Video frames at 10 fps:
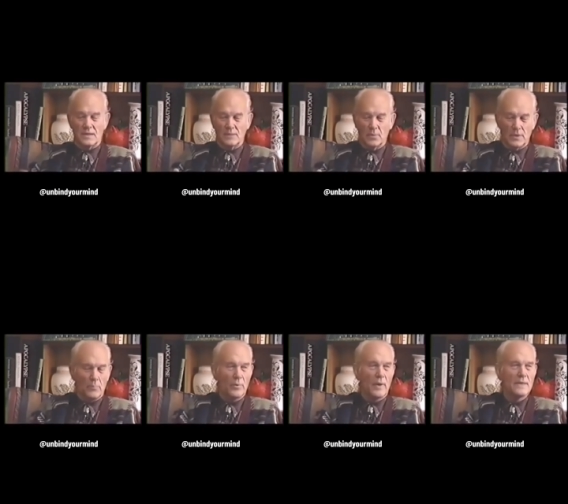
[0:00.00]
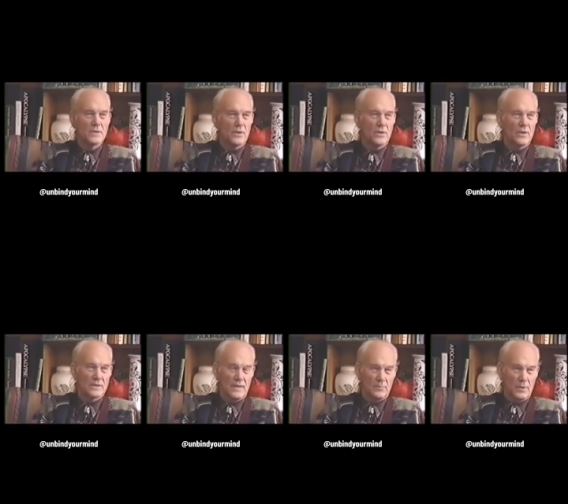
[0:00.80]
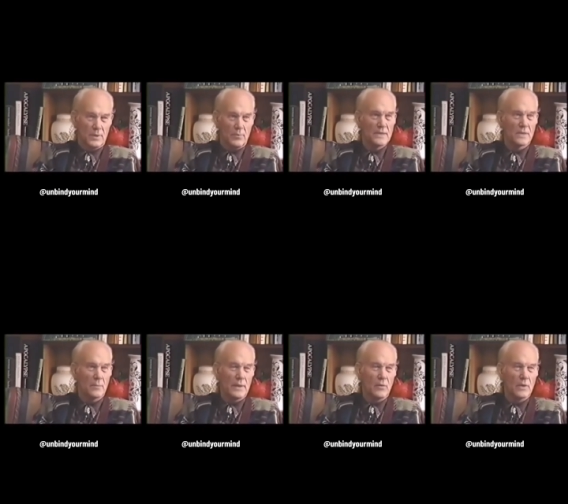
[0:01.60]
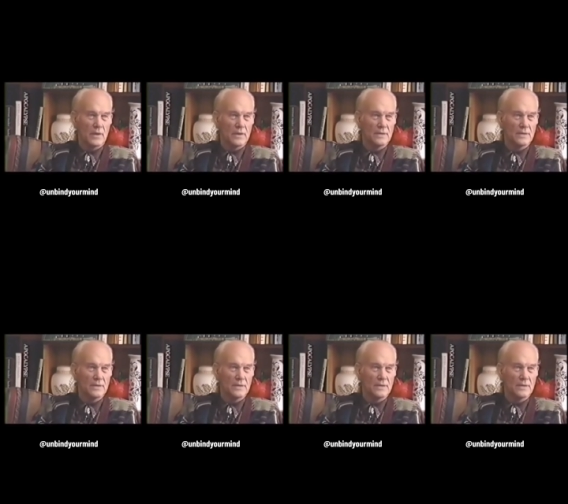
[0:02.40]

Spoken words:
putting a price on oil is like putting a price on a pail of water.